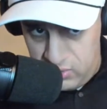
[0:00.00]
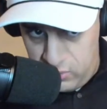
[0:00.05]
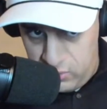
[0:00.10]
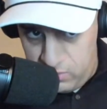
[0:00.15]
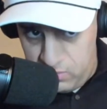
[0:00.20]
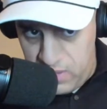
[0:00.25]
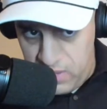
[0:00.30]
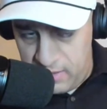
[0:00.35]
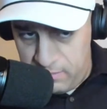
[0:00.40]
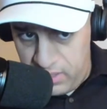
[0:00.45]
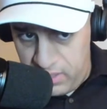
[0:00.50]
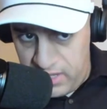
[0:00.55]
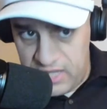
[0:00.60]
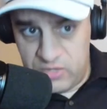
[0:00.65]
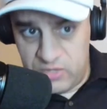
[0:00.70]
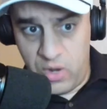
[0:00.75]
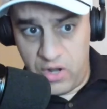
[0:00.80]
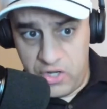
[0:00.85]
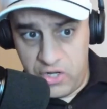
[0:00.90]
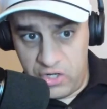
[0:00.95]
to make
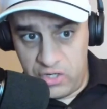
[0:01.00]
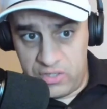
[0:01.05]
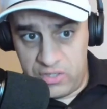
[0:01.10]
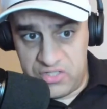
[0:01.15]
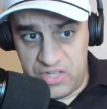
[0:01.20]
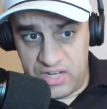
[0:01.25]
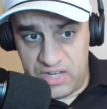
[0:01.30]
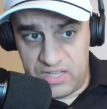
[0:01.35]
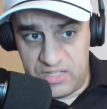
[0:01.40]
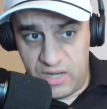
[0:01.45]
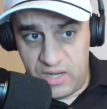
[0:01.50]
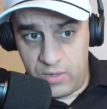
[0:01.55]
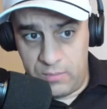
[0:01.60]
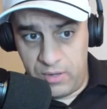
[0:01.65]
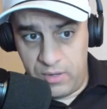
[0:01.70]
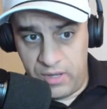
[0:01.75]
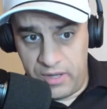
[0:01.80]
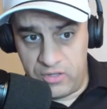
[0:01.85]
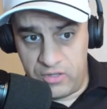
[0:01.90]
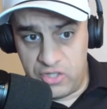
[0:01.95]
plays while your
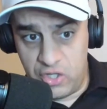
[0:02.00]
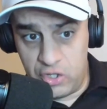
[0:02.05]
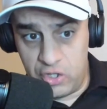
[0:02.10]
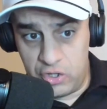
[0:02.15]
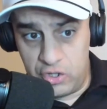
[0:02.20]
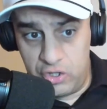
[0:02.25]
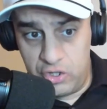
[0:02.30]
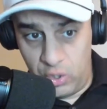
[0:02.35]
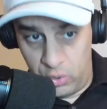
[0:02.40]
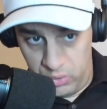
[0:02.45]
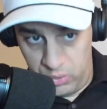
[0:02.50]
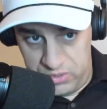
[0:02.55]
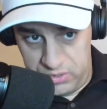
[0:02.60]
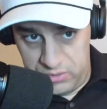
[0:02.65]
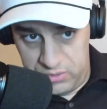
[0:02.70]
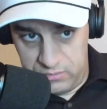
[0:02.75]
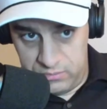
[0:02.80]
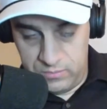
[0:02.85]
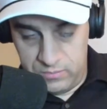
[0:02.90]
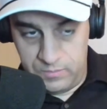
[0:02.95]
secondary players
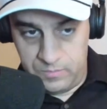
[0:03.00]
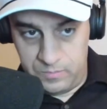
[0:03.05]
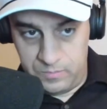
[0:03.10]
don't.